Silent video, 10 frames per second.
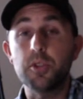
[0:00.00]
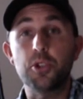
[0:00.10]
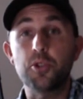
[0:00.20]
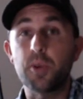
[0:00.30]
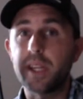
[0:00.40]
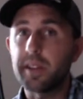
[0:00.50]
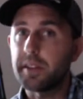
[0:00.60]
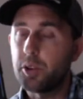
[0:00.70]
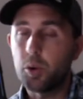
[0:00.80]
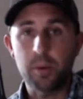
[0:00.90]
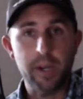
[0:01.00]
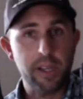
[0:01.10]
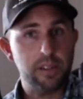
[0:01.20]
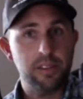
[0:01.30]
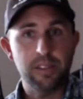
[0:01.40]
straight, no
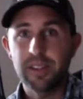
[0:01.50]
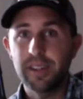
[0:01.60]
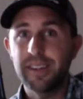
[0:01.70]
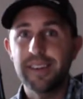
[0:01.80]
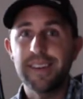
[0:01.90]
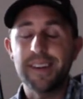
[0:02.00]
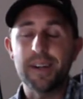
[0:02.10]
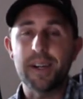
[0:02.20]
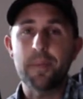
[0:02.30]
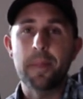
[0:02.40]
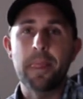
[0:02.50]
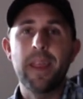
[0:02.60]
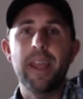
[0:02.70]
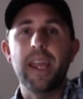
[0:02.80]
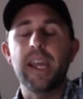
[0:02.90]
break, right?
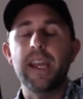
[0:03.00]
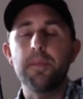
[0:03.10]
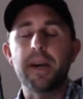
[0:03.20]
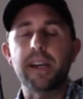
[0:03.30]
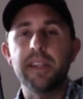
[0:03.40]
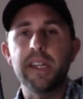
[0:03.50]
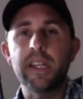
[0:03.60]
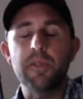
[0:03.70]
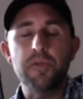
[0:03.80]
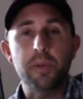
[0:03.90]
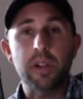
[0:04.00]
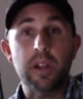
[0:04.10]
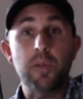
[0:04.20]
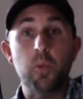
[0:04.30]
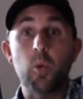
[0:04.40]
And back then, I was doing a
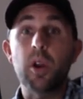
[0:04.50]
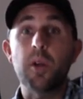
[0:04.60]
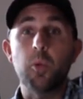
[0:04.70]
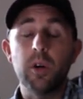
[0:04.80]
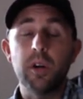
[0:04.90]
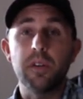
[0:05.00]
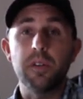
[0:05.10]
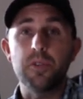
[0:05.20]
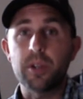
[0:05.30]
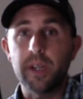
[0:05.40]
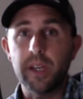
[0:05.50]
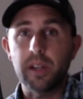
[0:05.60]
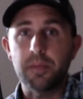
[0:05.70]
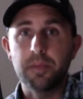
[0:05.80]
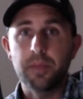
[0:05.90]
lot of one on one
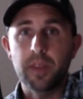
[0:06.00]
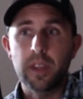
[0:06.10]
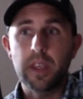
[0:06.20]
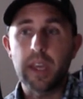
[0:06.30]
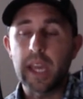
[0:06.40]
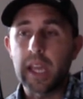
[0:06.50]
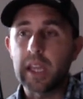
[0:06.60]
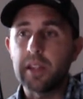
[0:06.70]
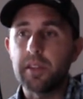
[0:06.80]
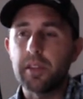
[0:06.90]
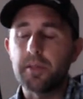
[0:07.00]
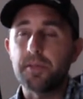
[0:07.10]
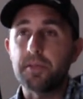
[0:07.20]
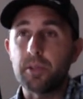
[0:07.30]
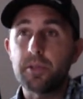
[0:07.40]
training. And the
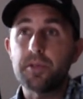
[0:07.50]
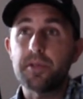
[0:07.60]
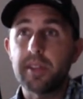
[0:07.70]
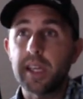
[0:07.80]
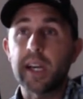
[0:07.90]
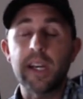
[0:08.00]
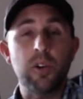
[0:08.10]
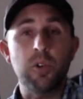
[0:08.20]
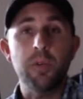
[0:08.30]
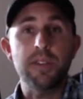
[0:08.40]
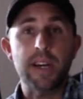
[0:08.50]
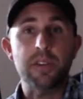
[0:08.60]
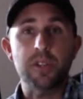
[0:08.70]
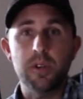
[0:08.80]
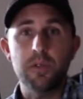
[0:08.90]
first thing I always
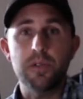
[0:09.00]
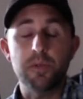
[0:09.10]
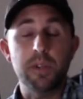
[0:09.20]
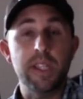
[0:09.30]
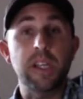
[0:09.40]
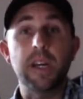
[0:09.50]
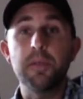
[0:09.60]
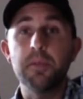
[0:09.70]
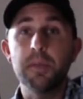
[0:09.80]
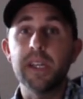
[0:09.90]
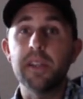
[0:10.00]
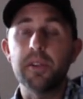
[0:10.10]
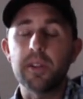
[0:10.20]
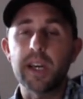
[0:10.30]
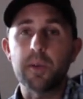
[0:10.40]
ask coaches when they come to me and
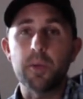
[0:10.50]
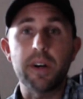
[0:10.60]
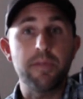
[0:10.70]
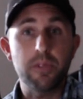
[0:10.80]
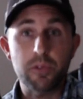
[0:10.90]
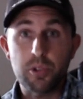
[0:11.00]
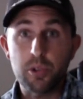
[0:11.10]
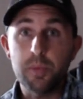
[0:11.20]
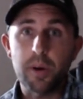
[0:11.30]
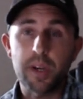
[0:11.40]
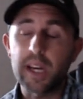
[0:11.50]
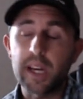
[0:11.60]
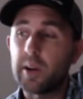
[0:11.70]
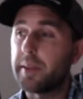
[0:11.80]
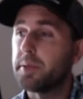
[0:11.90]
they're like, well, I feel too burned
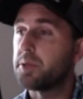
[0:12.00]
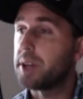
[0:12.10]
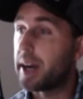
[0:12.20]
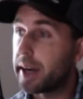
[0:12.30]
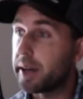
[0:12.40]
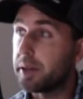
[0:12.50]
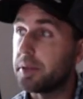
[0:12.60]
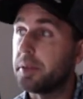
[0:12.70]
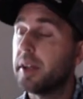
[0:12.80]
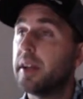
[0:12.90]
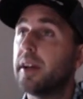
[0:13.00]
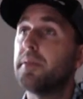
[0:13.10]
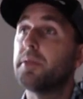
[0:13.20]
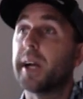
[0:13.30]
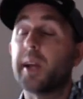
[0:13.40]
out, I feel tired,
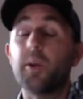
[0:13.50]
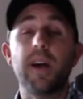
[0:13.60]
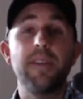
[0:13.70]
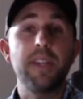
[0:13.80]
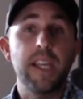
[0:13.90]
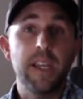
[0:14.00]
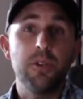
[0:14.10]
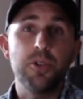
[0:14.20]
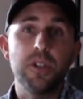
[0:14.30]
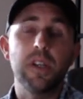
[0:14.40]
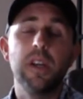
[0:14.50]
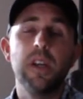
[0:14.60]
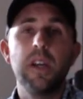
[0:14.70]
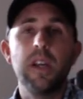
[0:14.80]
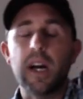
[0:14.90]
I feel like I don't have any energy.
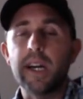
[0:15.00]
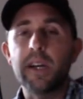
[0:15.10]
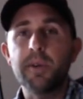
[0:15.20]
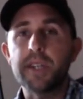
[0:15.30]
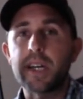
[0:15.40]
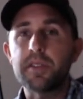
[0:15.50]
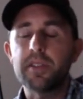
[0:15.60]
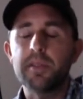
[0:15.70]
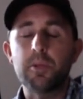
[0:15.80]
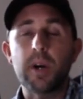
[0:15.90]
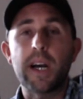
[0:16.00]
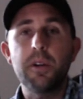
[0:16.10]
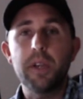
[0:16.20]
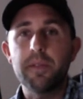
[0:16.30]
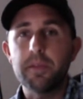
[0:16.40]
I always ask them, well, how
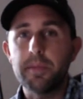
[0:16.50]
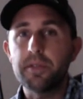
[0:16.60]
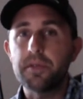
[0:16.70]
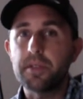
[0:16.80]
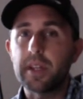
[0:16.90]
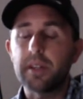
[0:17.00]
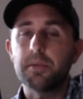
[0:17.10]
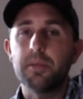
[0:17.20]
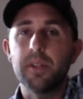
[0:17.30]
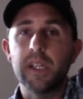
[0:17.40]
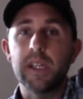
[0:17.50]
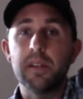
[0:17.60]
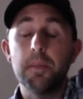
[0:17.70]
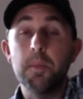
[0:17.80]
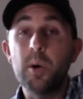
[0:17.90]
do you have your business set up?
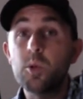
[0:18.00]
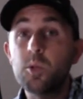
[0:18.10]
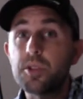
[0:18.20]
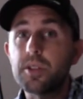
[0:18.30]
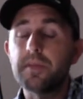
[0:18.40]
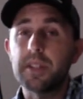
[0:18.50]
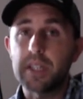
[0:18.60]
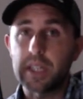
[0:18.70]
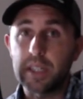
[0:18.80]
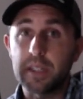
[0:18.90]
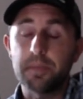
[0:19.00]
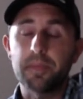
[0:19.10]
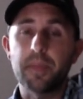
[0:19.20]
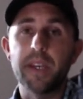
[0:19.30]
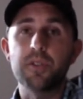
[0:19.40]
And most of the
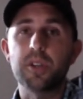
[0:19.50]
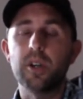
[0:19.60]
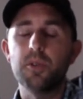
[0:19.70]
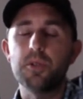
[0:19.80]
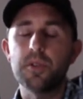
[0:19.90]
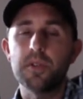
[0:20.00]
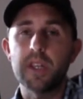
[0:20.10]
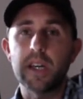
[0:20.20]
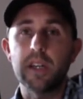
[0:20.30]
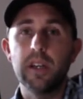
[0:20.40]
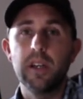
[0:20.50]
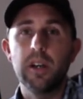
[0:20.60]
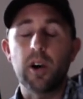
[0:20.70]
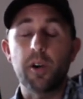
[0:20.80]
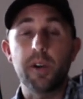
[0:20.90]
time, it's coaches that
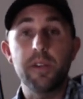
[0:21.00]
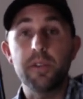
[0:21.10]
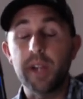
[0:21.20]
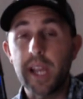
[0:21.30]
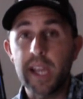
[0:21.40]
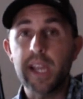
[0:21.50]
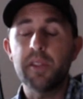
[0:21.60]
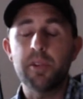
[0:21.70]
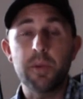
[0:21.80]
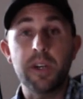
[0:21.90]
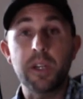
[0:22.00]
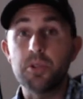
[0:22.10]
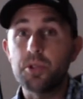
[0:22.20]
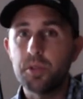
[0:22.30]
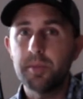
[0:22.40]
are either A, they're
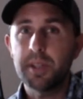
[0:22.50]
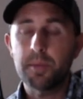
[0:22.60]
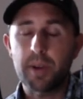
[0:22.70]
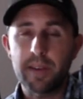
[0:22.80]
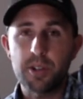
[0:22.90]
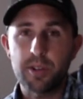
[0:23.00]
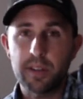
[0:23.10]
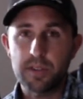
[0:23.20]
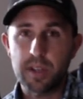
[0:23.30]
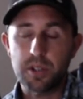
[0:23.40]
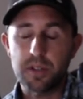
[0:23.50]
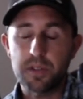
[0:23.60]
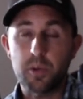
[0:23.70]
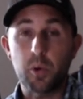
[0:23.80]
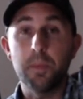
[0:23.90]
running too many private training
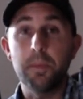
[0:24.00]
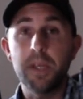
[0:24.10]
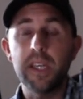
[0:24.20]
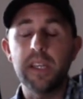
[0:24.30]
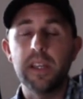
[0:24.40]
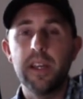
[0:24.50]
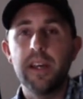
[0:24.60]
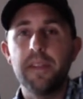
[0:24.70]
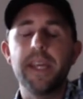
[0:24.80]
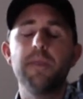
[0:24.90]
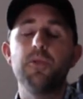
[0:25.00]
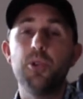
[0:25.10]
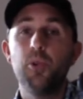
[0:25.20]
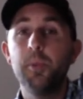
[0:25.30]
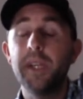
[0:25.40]
sessions, or B, they have
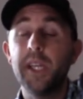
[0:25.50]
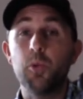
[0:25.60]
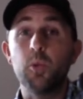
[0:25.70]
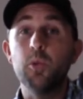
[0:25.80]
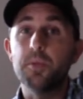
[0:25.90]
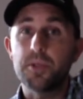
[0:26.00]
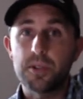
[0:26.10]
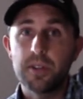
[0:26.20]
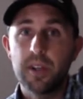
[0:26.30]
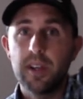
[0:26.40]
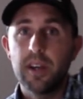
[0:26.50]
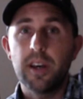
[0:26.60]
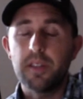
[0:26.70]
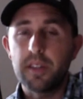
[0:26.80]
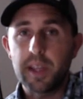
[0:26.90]
too many groups
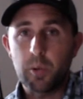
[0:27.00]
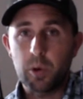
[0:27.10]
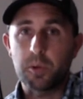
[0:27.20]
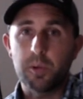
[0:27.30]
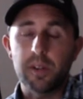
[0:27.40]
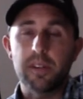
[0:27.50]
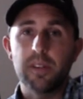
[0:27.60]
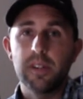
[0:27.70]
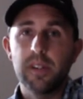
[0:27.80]
that they work with,